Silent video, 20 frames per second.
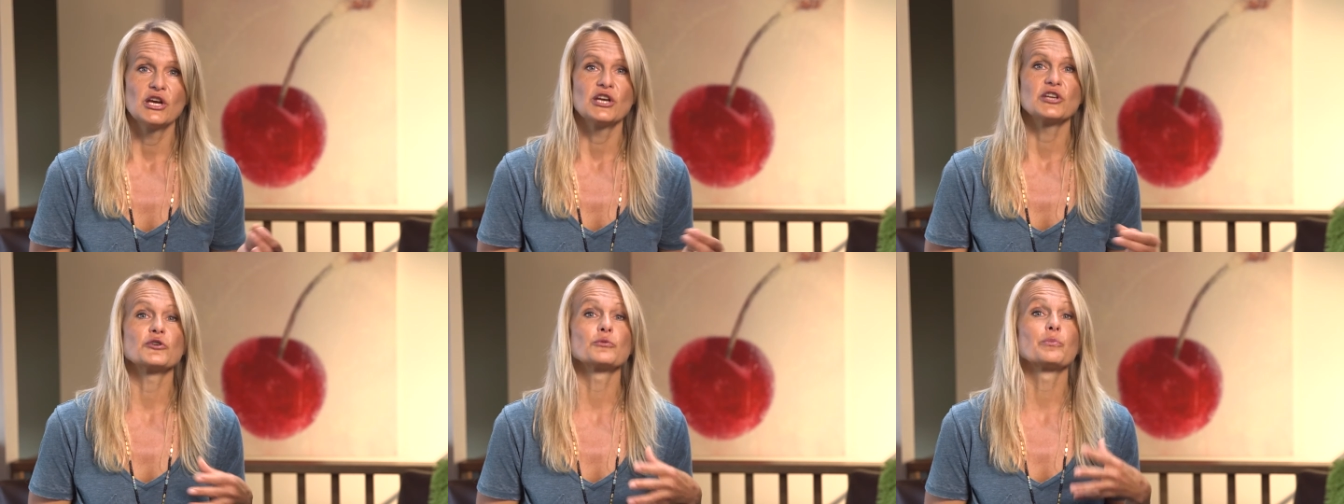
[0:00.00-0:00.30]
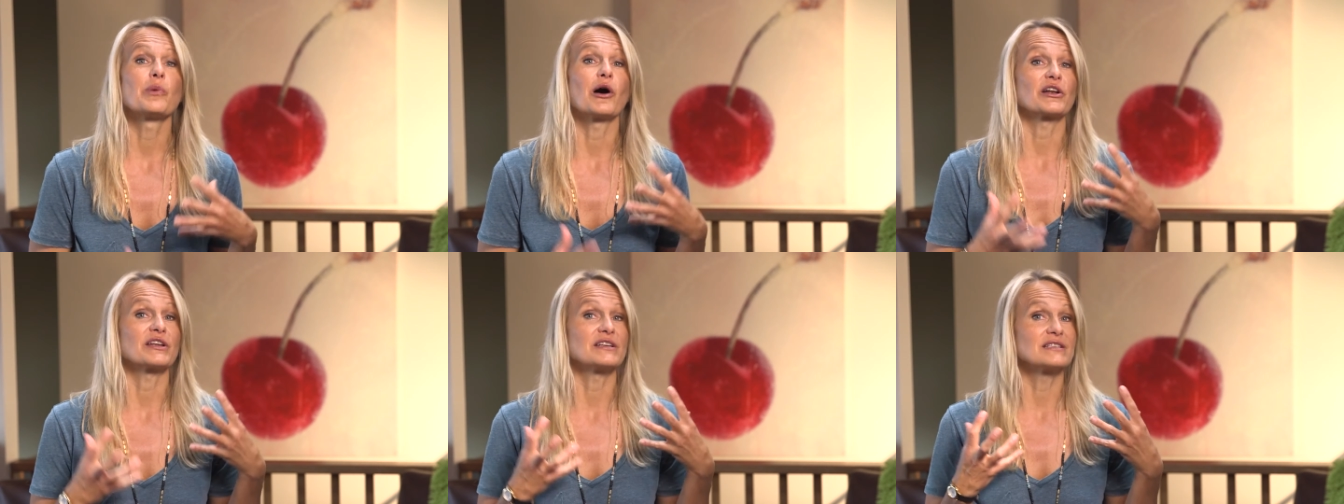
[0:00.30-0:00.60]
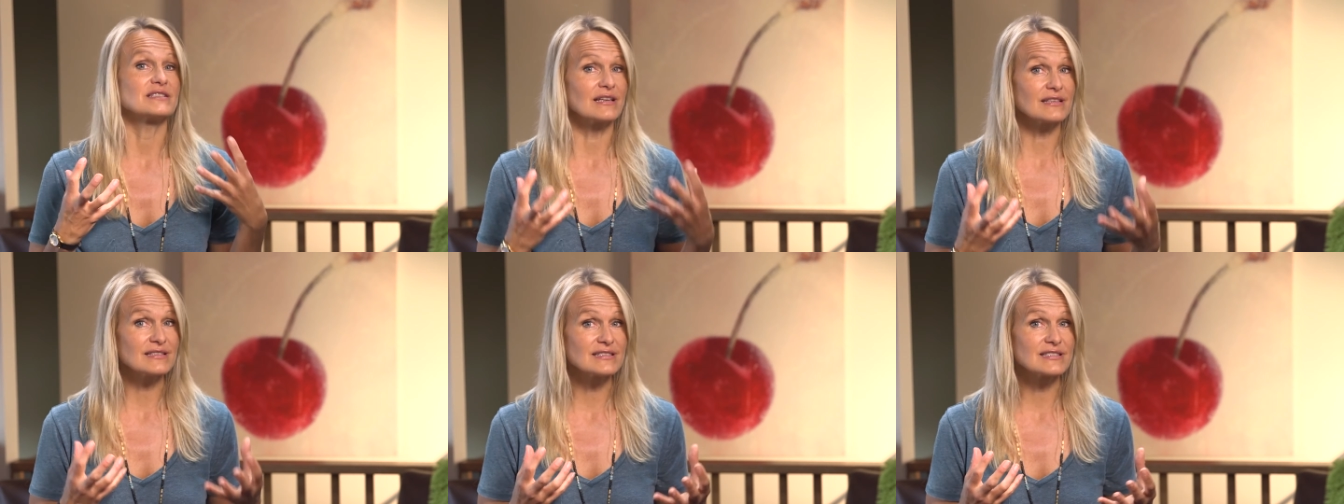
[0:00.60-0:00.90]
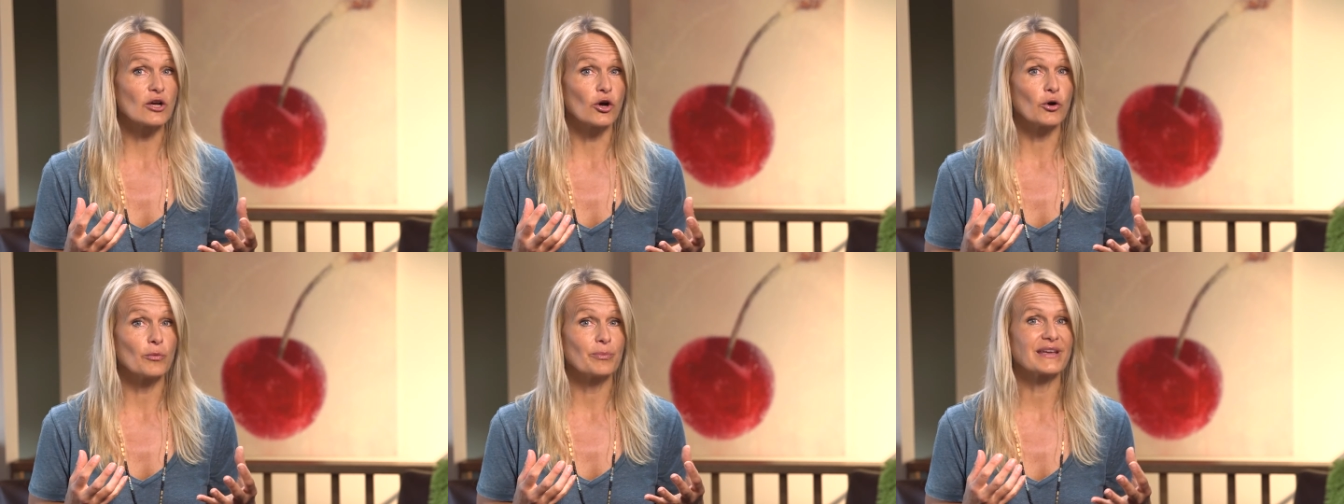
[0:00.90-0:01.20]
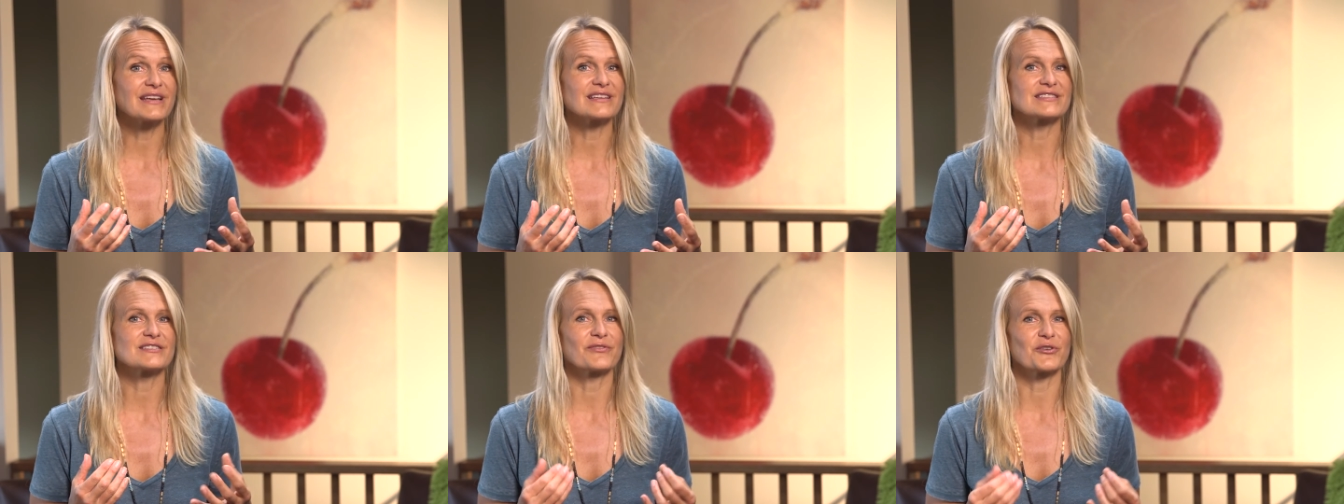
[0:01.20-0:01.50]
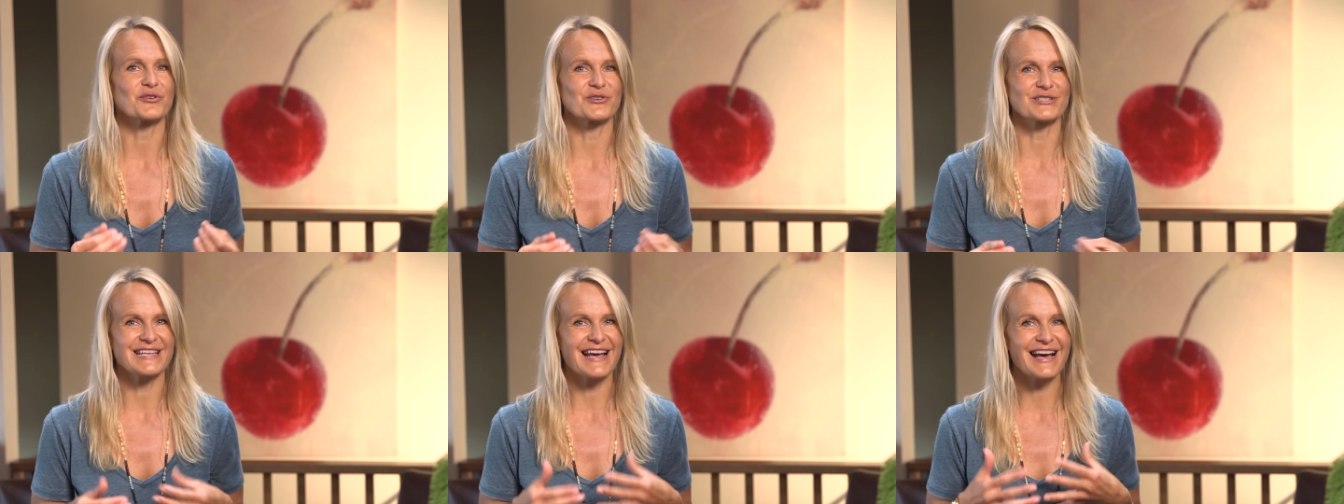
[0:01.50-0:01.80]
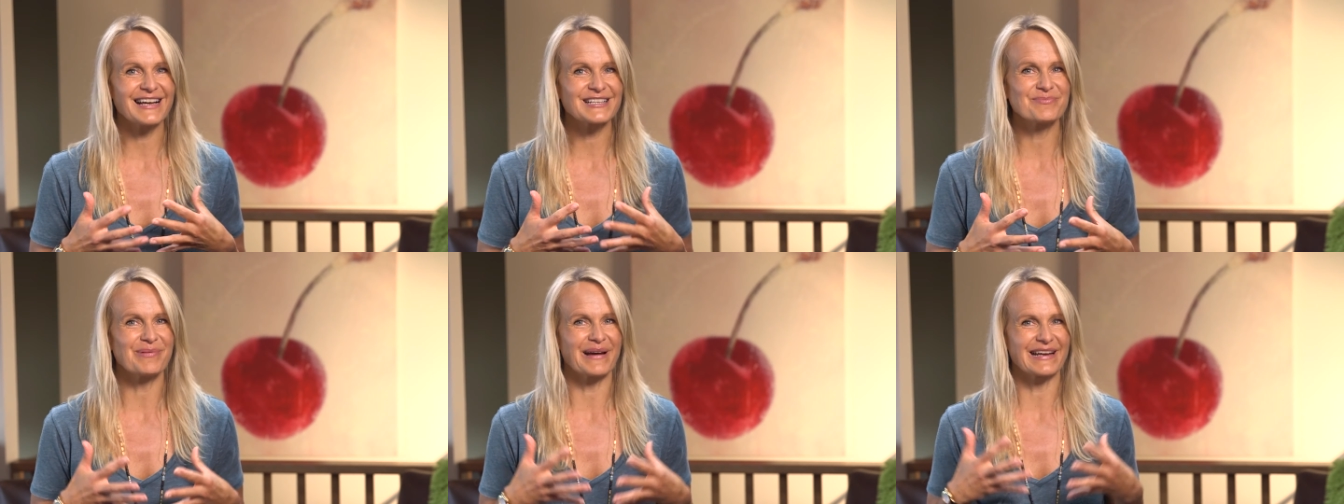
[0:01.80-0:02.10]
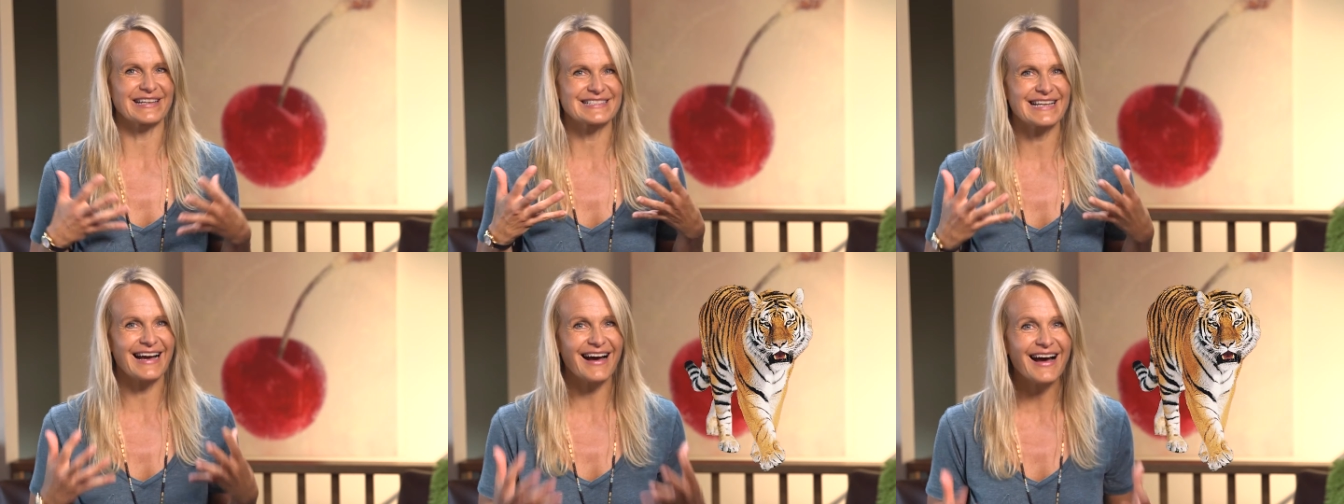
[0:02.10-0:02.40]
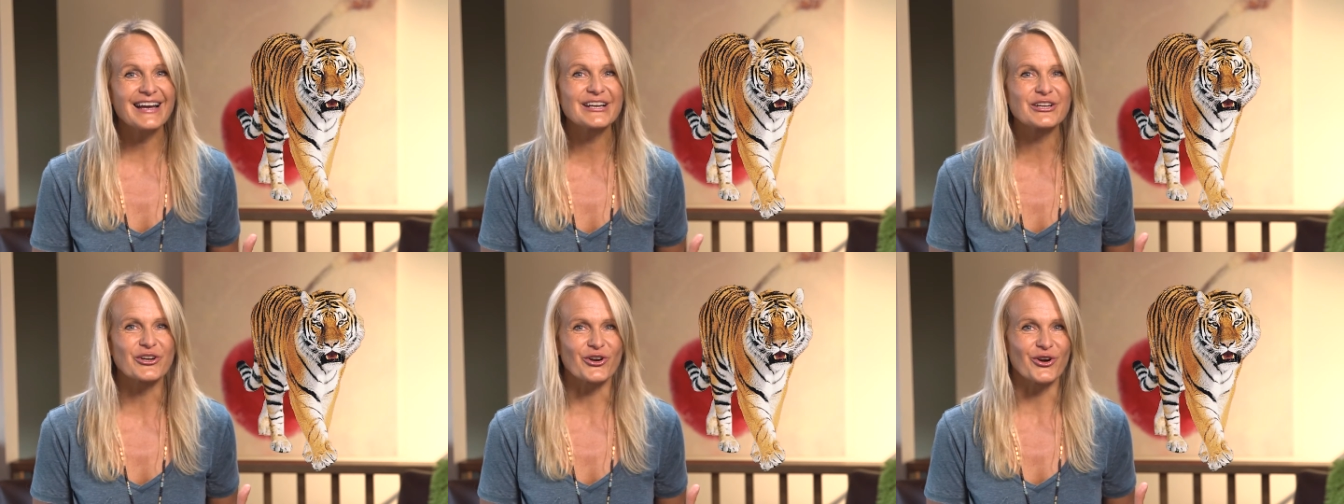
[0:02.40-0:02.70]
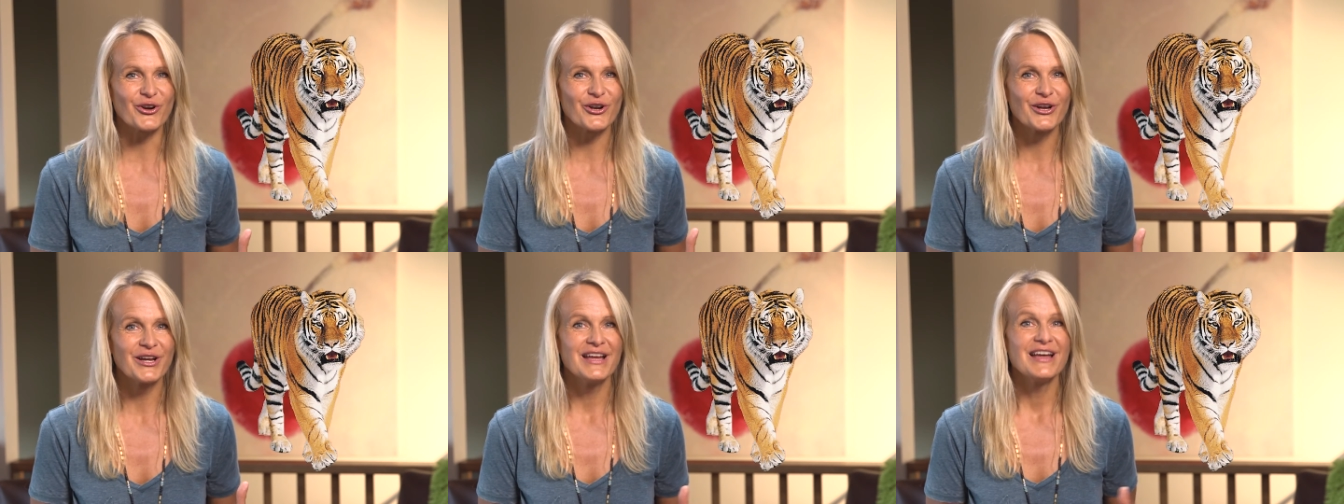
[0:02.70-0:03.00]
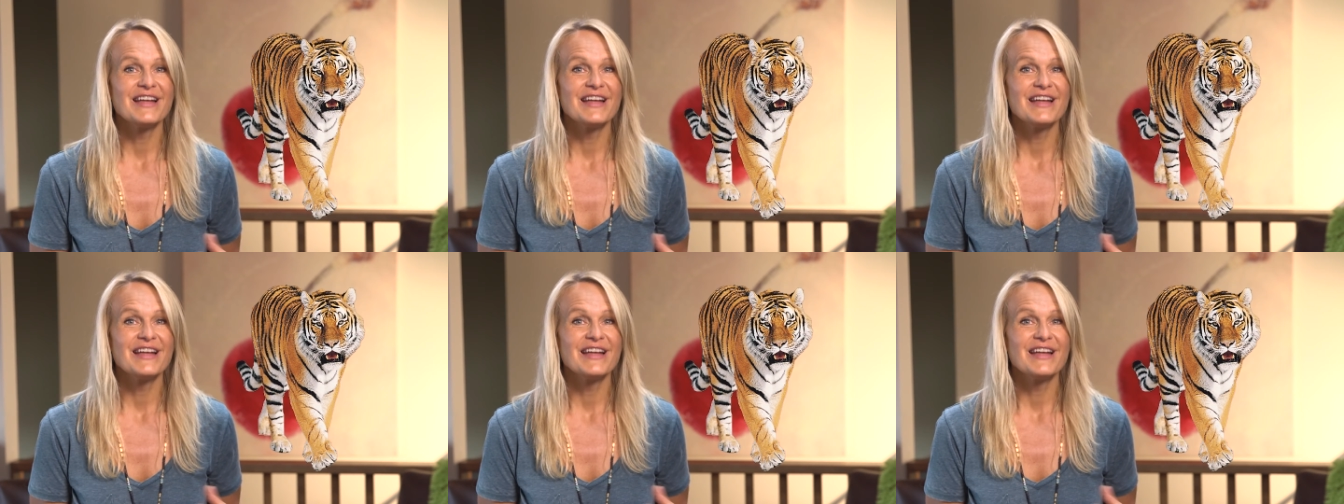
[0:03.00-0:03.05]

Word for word: Your body does so because if you're attacked by a tiger,